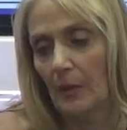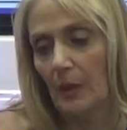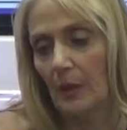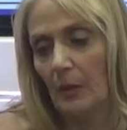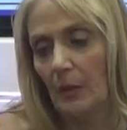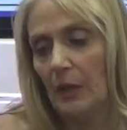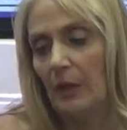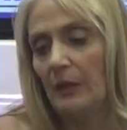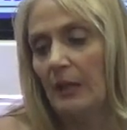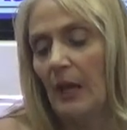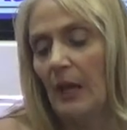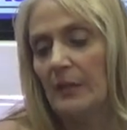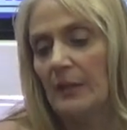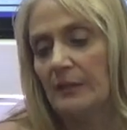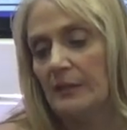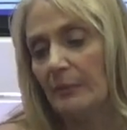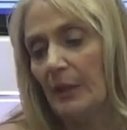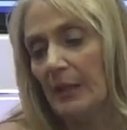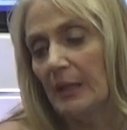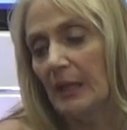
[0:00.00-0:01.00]
Oh, here now I
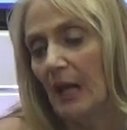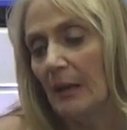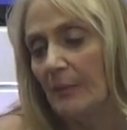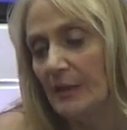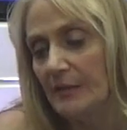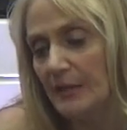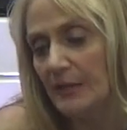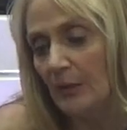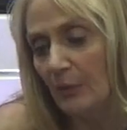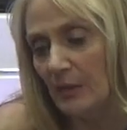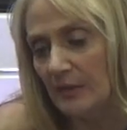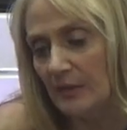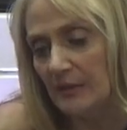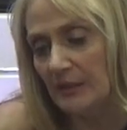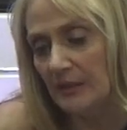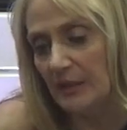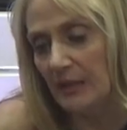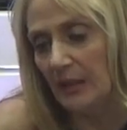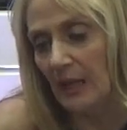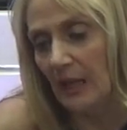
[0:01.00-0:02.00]
see my comments. I wasn't
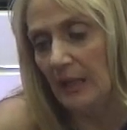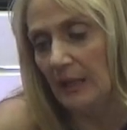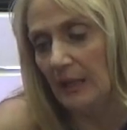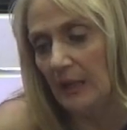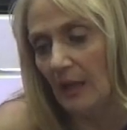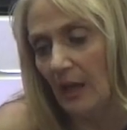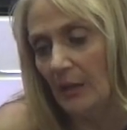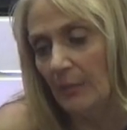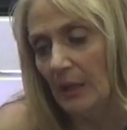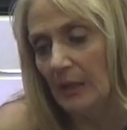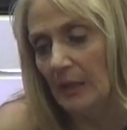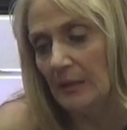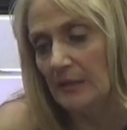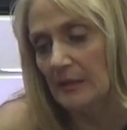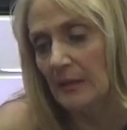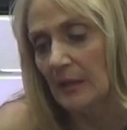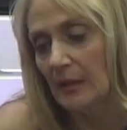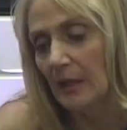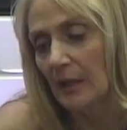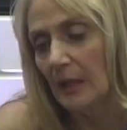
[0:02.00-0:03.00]
seeing any
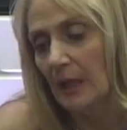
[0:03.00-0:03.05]
comments.